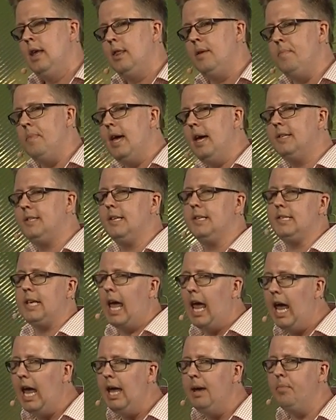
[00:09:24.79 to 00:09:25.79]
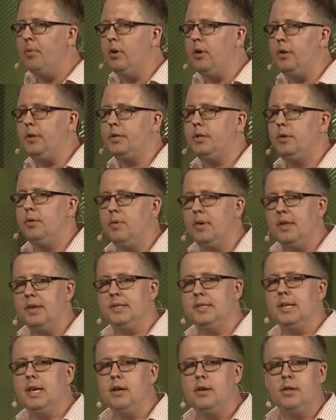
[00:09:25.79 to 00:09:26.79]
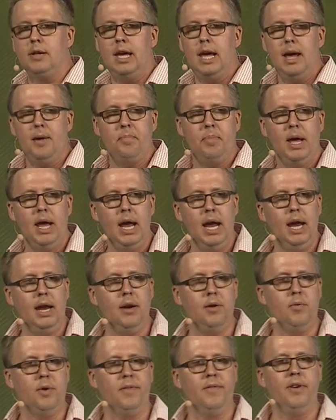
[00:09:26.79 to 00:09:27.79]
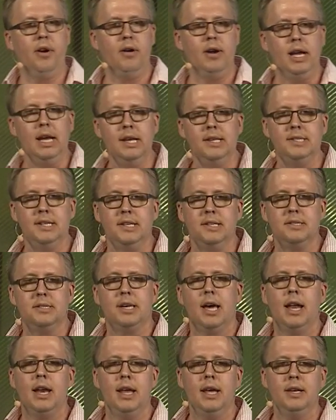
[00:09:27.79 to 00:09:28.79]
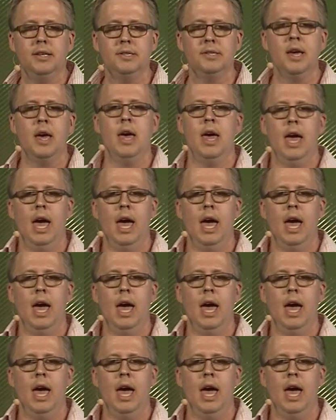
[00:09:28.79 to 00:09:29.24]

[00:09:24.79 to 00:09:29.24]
that makes us able to, with a single campaign and with very easy settings,